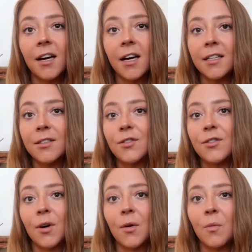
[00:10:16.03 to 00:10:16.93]
I
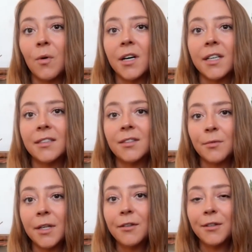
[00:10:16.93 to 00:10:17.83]
don't want
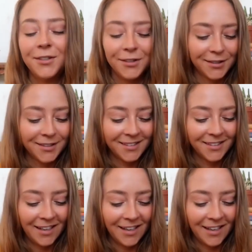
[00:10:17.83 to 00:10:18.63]
wrinkles